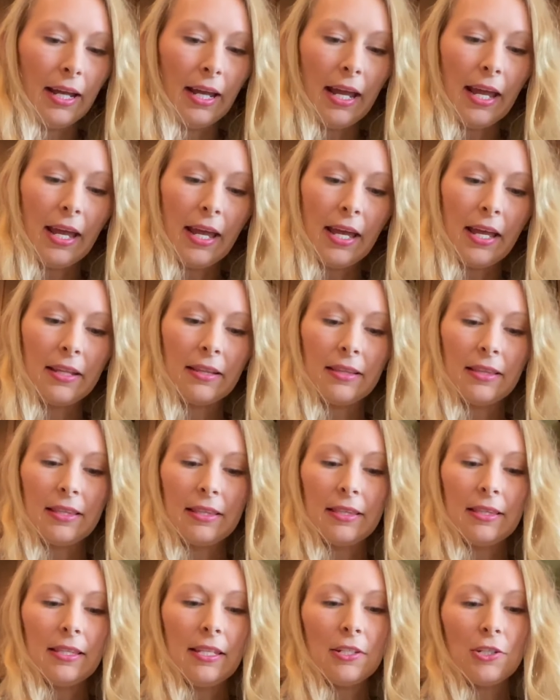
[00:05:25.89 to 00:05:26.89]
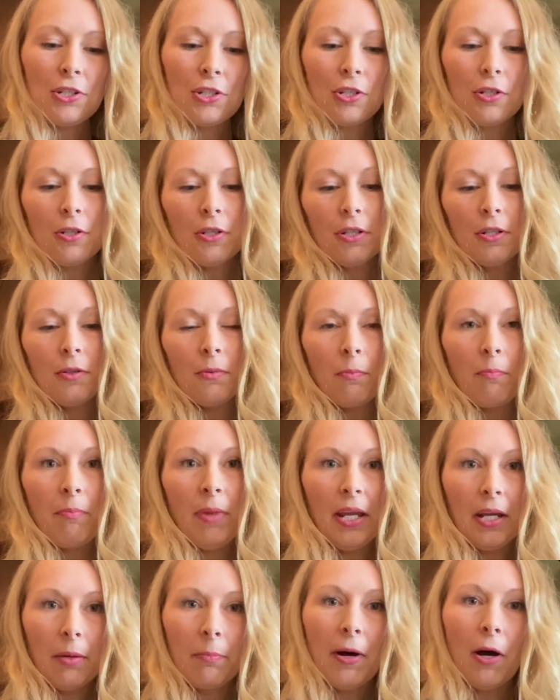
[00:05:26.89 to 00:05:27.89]
And this should
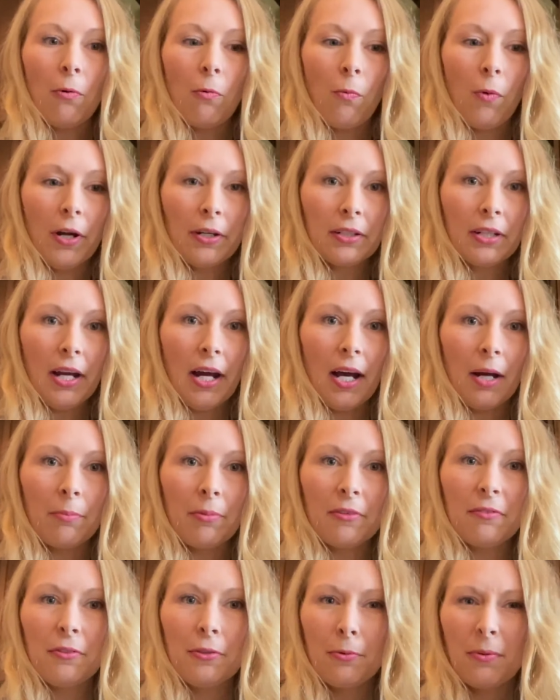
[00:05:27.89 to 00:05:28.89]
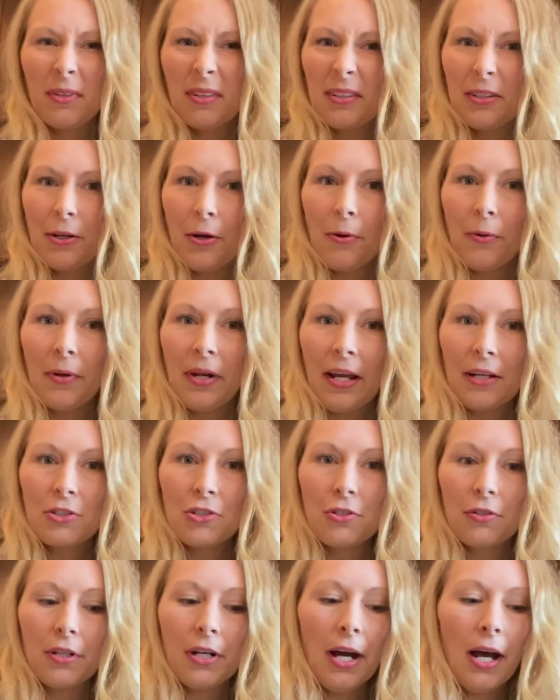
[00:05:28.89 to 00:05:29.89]
make about 1 cup. If you wanna go an
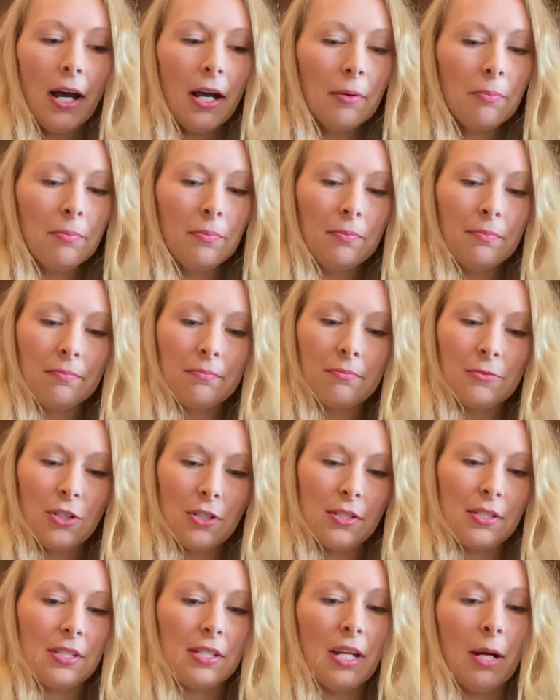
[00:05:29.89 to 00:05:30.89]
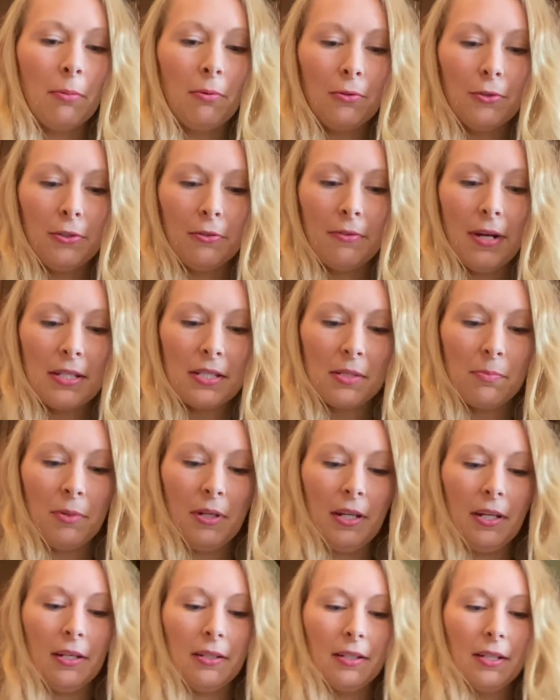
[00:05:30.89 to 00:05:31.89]
extra cup, just double your
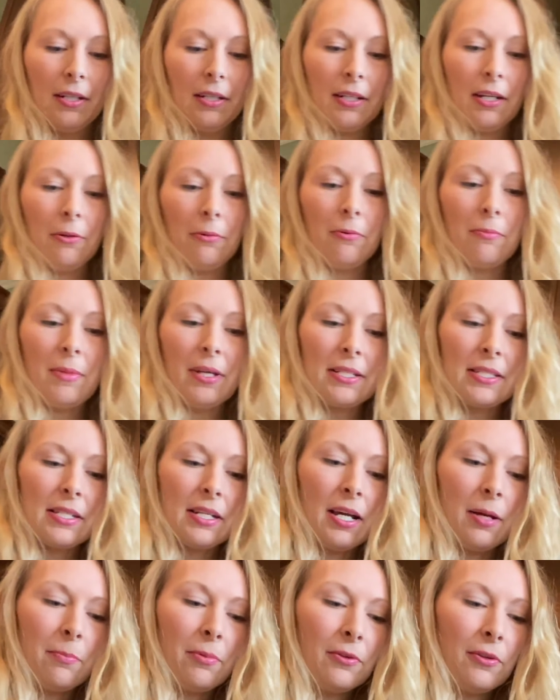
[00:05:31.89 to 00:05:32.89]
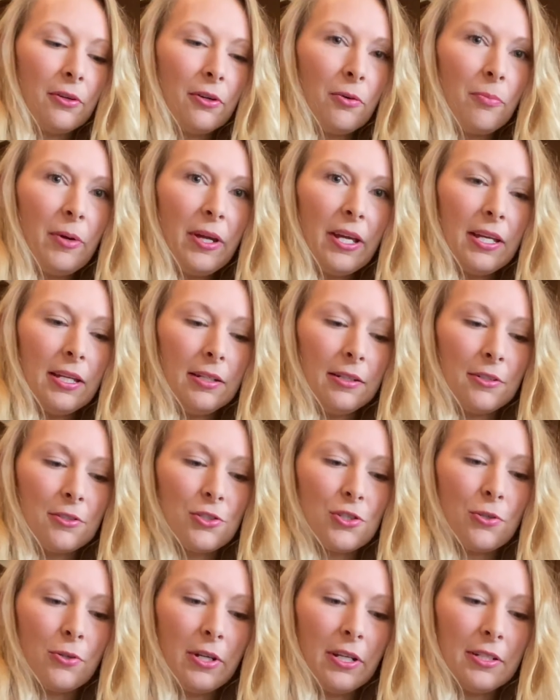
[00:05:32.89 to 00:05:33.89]
recipe. Now we'll mix it up a little bit
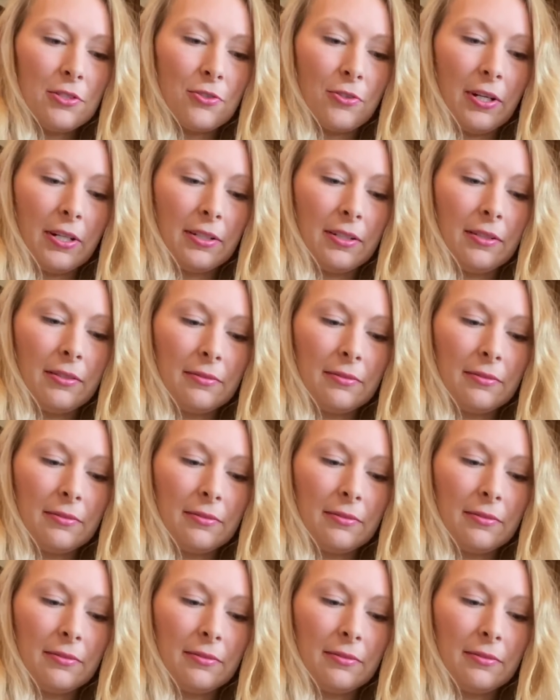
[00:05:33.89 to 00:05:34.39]
and enjoy a drink.